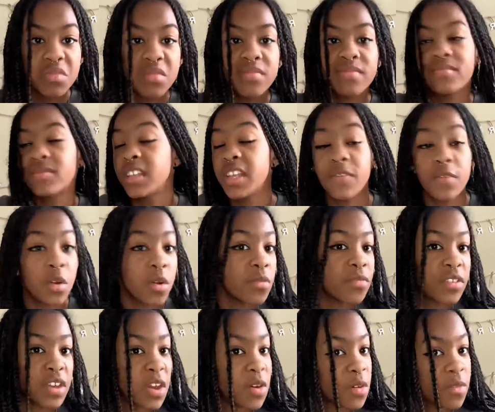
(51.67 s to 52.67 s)
Leave a
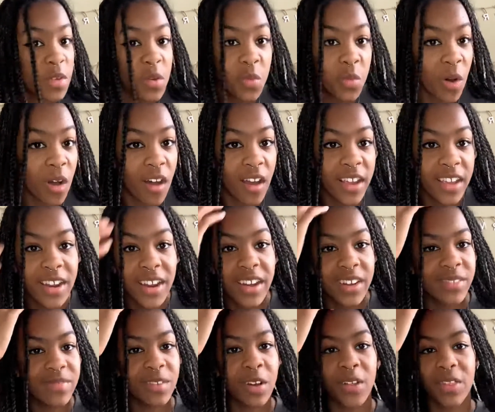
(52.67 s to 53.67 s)
review if you want,
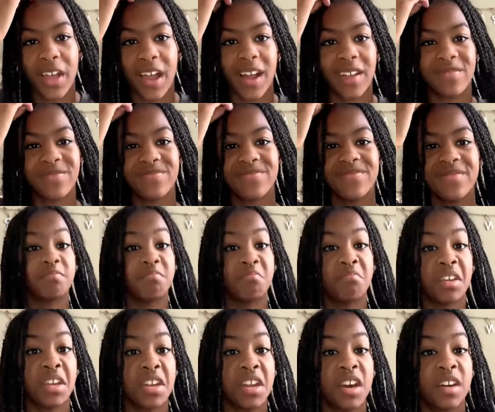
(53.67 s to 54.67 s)
all that.
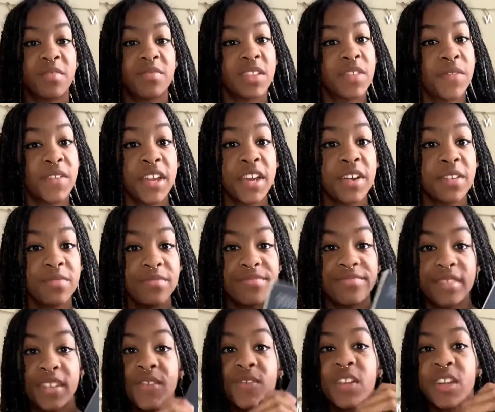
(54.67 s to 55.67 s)
But
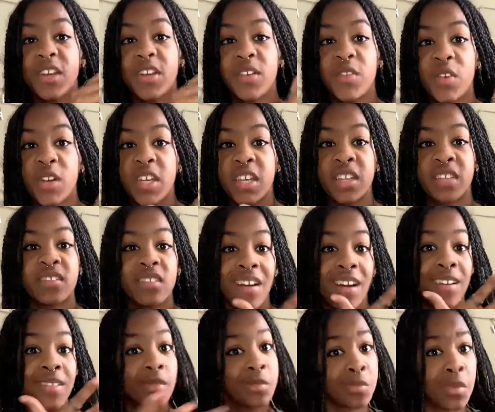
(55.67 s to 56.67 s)
this video is
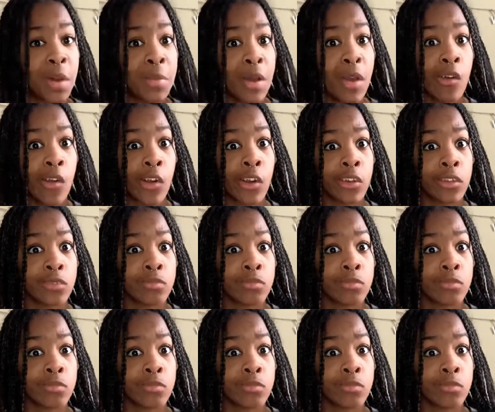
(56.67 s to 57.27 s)
not about her.